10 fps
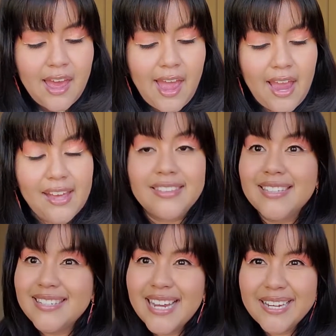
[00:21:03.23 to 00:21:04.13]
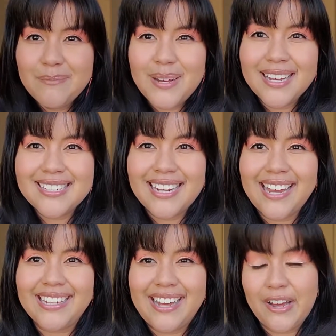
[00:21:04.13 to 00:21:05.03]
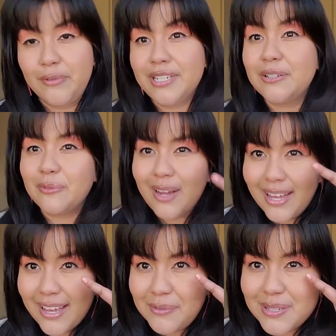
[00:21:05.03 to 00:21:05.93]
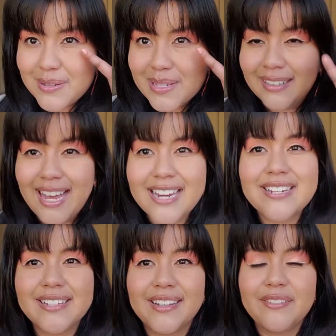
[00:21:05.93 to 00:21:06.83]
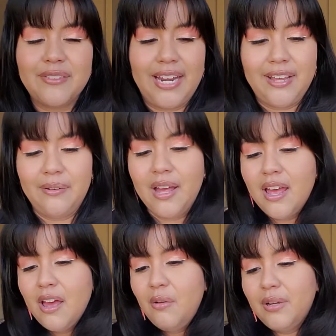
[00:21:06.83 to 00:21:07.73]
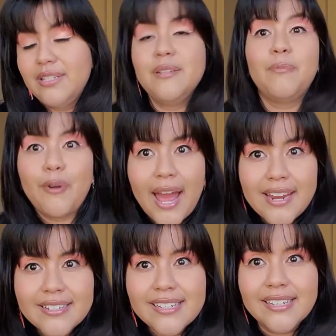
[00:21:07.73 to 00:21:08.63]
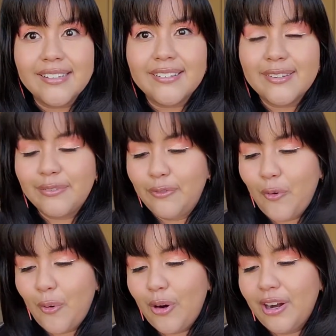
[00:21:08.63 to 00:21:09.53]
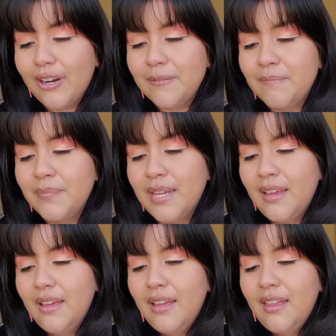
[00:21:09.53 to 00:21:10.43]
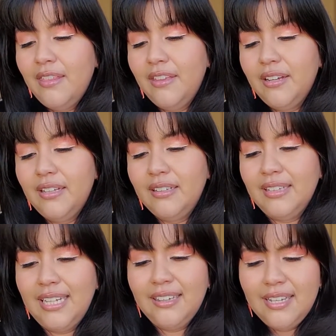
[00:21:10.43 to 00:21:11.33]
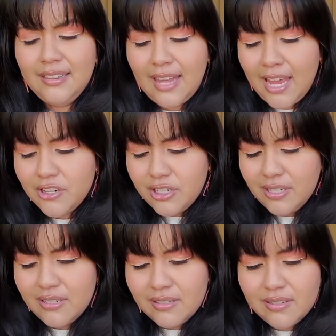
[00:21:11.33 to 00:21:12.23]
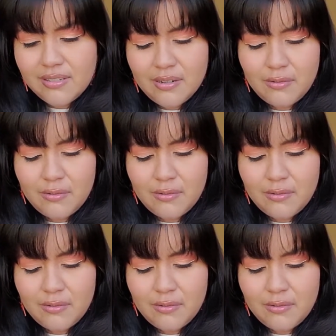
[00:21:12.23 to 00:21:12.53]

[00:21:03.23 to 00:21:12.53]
And the second box that I got, which is why I was using lashes in this video, was to practice for the Lily Lashes